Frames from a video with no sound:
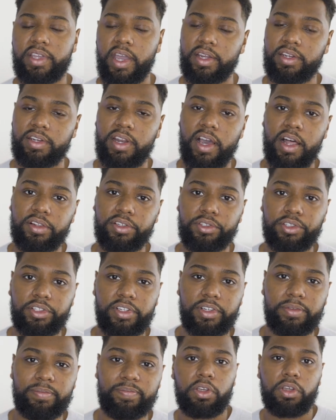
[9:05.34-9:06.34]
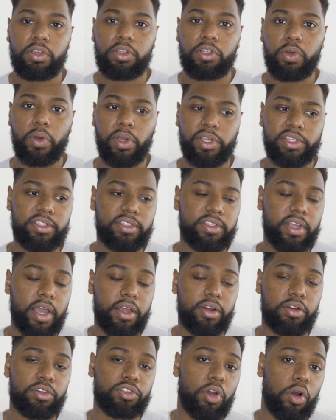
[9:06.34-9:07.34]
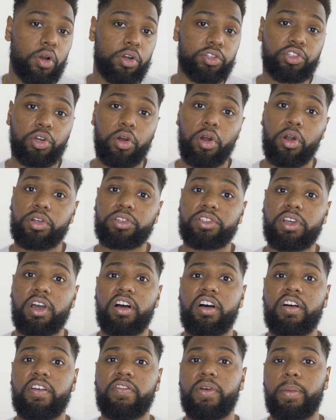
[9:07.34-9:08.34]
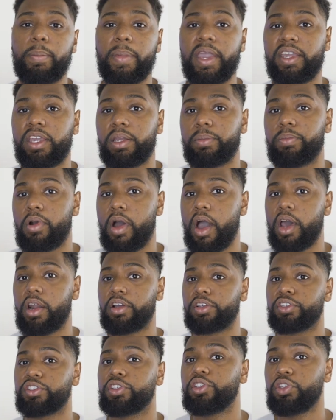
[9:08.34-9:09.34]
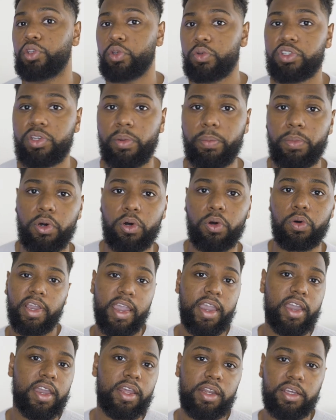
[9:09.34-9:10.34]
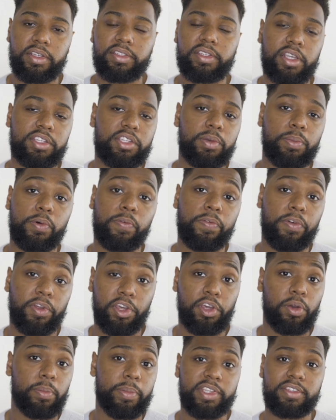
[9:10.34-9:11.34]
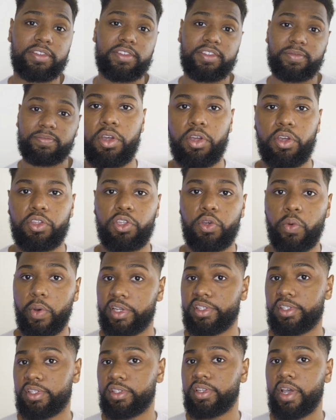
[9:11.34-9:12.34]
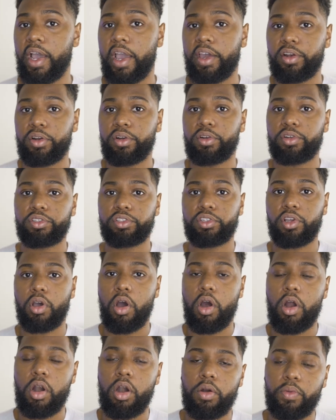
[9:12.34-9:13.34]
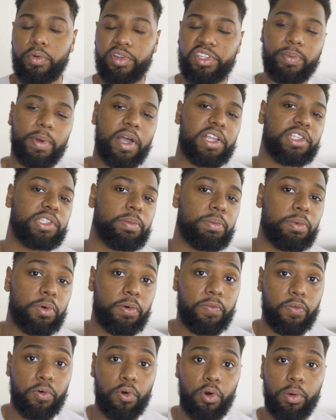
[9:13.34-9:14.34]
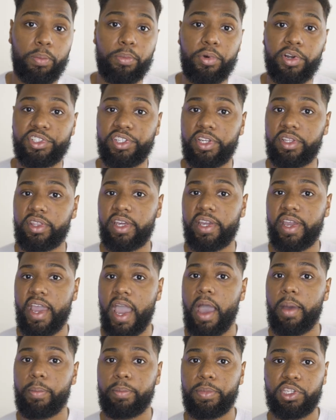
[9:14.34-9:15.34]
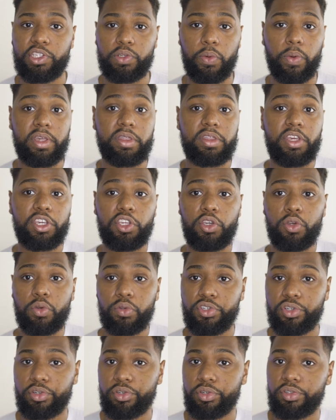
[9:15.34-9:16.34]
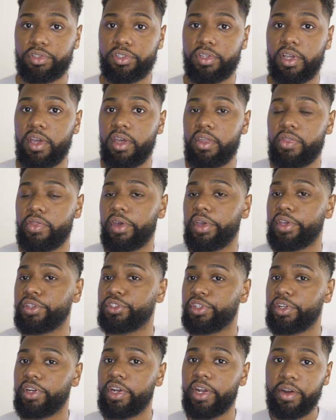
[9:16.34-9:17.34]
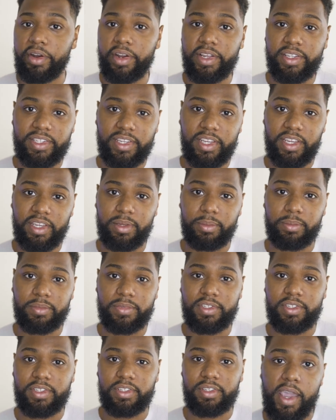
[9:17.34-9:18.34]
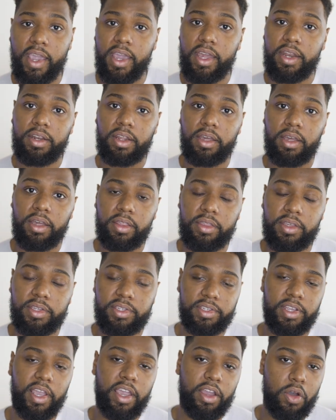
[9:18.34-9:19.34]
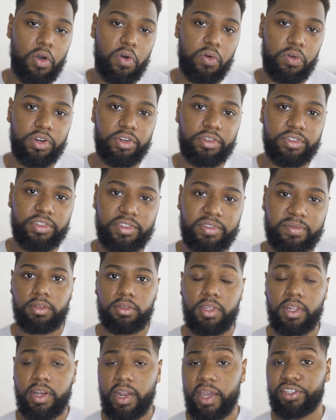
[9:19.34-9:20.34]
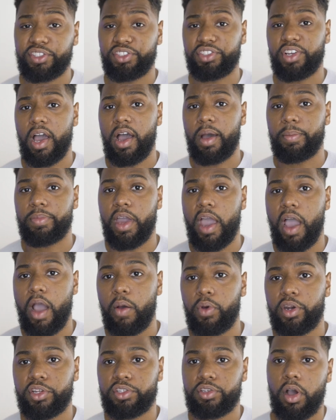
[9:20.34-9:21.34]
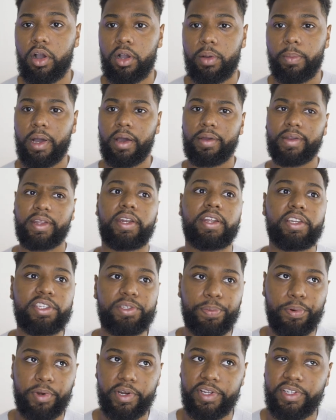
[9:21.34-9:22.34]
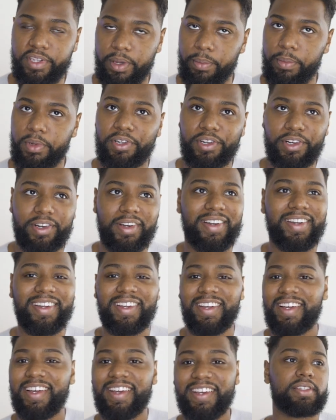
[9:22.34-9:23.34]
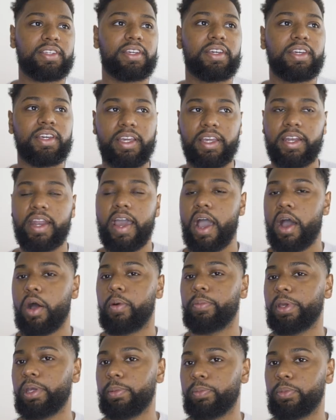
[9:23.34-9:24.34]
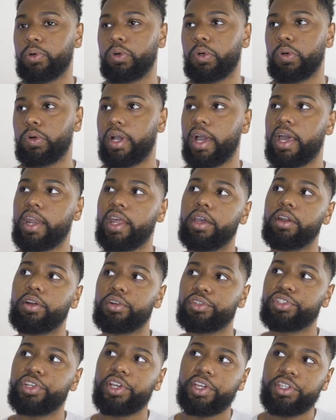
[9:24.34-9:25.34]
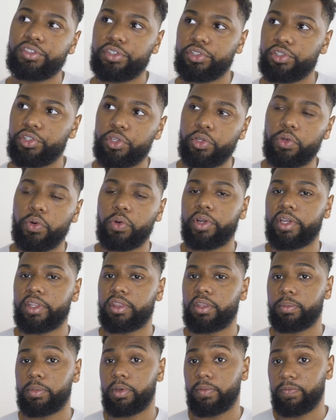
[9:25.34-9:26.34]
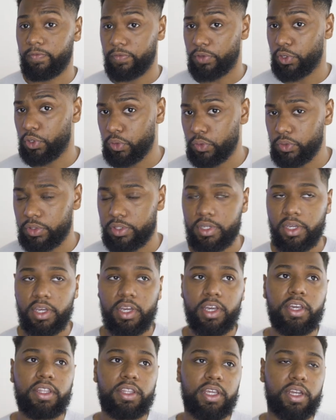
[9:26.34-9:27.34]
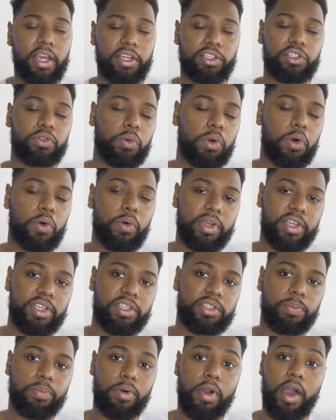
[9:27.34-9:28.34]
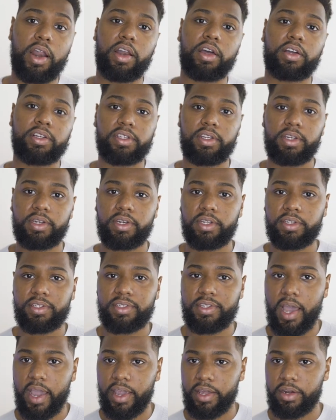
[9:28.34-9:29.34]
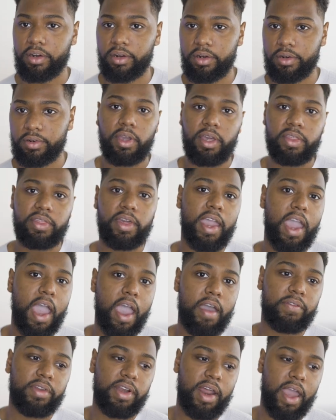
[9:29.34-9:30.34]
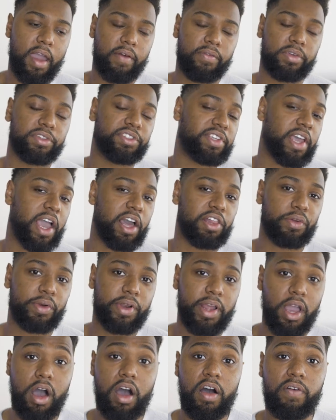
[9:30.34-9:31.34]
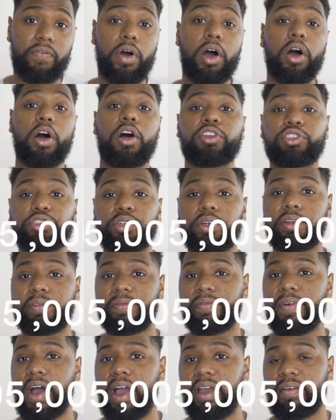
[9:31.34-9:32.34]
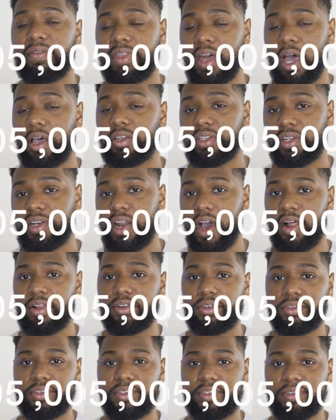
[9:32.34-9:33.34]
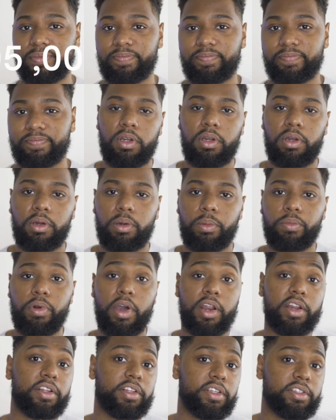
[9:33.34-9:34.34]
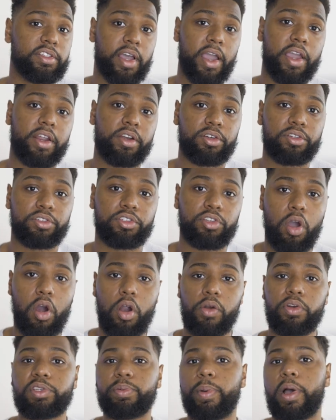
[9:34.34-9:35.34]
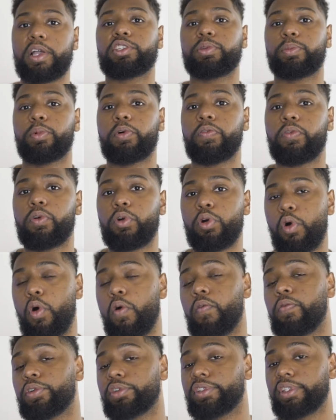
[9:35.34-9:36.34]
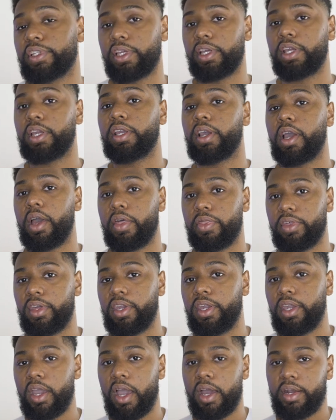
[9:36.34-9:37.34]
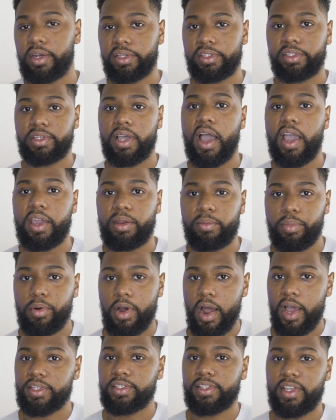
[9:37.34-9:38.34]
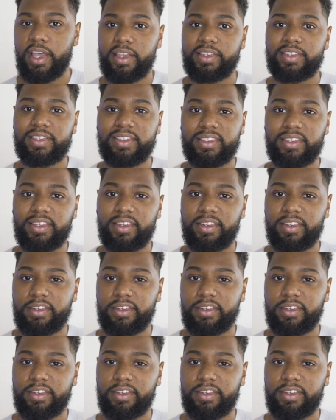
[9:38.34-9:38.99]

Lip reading: technology. UX designers are in charge of making products usable and accessible for humans. UX designers are responsible for bridging the gap between the users, the engineering teams, and the stakeholders. The next job that I want to talk about, it is pretty similar in how people kind of interchange the two or get them confused. The next role is product designer, and they have an average salary of $105,000. Product designers are responsible for overseeing the design process.